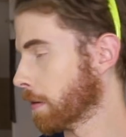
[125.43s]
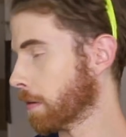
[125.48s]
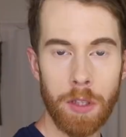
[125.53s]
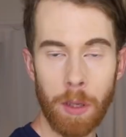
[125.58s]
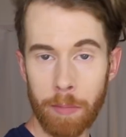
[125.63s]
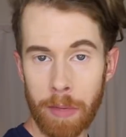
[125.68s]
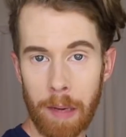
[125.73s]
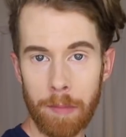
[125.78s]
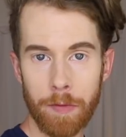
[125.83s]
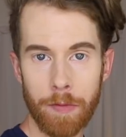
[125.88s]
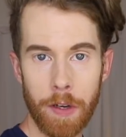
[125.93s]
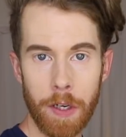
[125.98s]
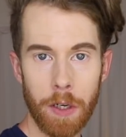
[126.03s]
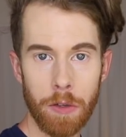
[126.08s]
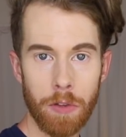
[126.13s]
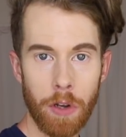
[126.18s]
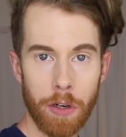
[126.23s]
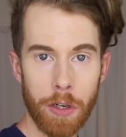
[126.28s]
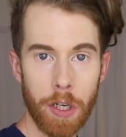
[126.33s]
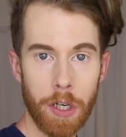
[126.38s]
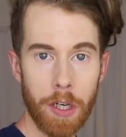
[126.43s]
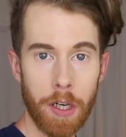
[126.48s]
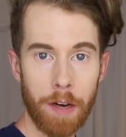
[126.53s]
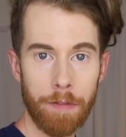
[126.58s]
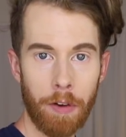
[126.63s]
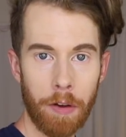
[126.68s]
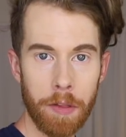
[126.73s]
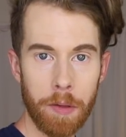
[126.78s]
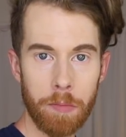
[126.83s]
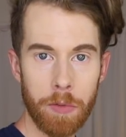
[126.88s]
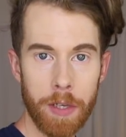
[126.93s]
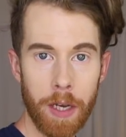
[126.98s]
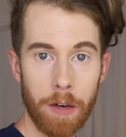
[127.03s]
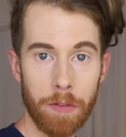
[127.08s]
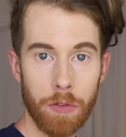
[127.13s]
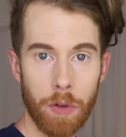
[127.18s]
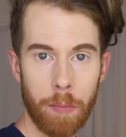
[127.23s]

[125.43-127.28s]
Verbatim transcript: Sometimes videos aren't good enough on themselves,